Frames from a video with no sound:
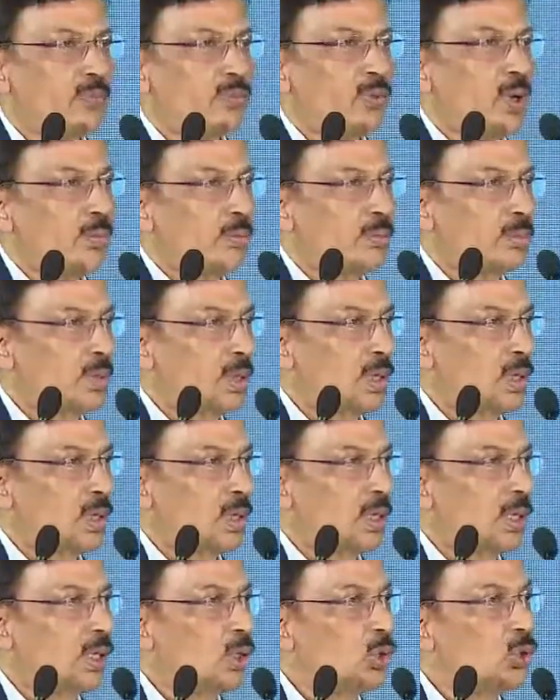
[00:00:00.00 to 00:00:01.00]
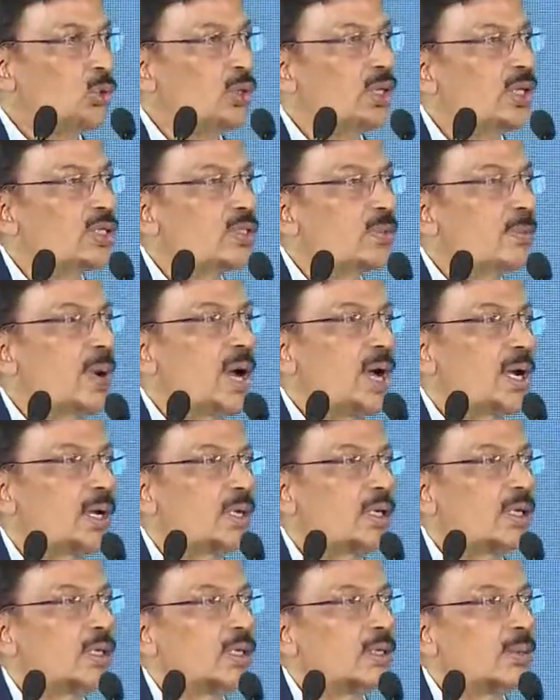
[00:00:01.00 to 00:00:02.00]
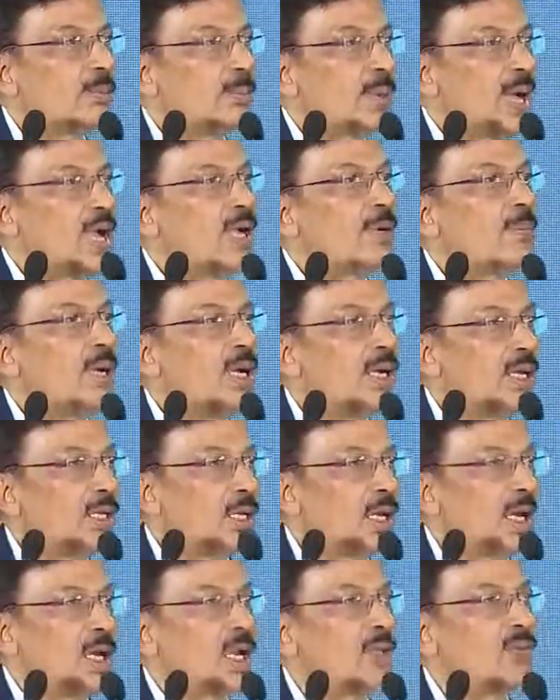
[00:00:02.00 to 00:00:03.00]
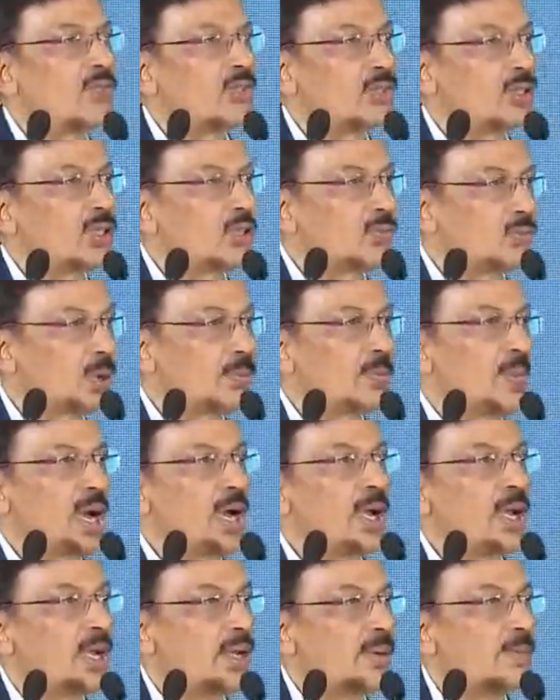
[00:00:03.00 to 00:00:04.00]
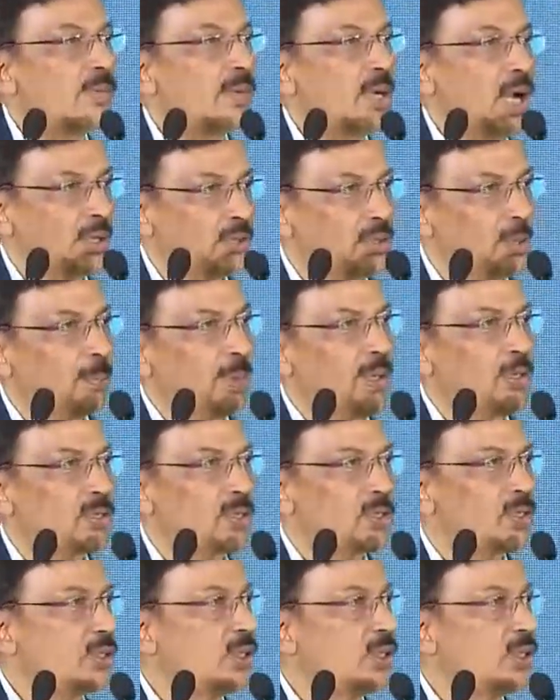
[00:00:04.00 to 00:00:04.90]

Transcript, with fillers: from uh, doing his marketing, brand building and everything from I I M and other places,